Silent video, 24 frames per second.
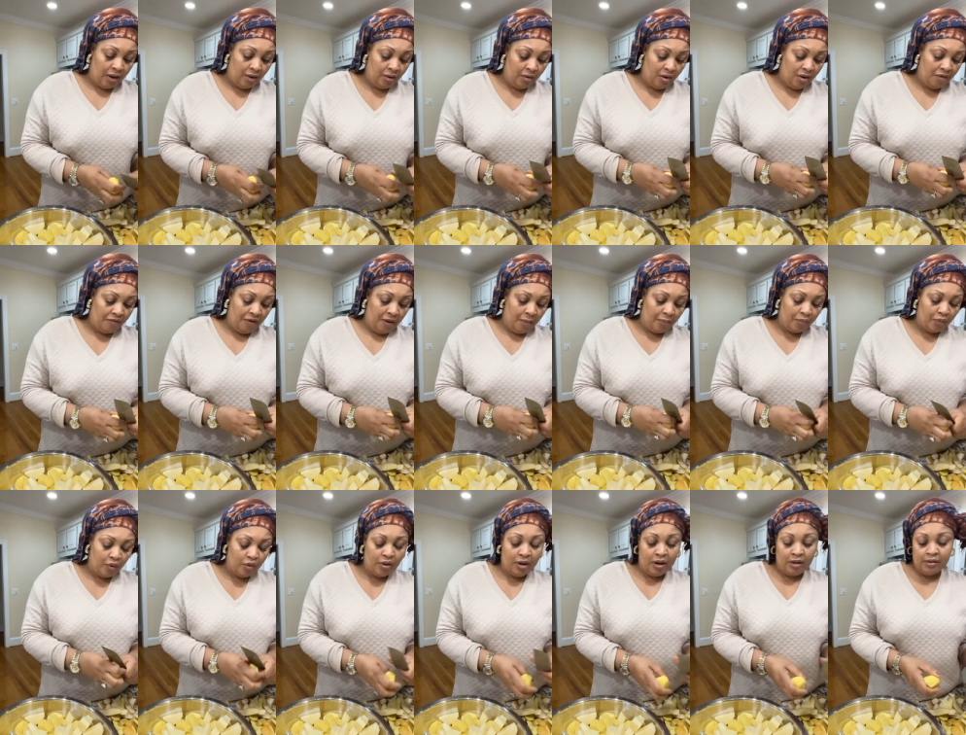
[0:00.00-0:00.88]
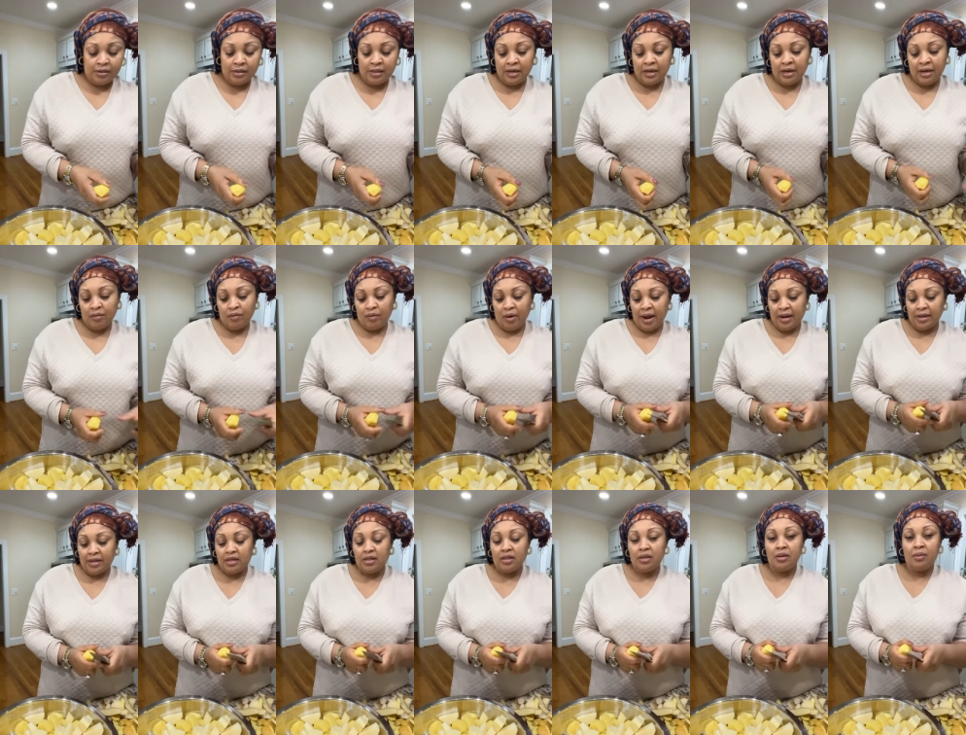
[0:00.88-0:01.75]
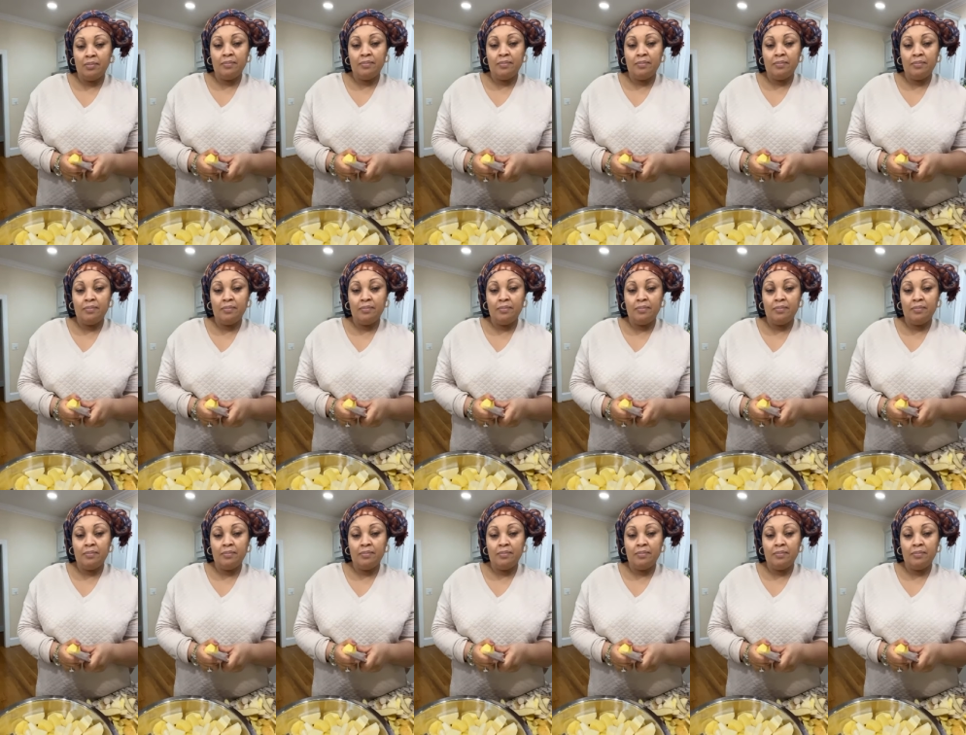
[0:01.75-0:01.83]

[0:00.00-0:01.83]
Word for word: I don't know if I'm pronouncing it right.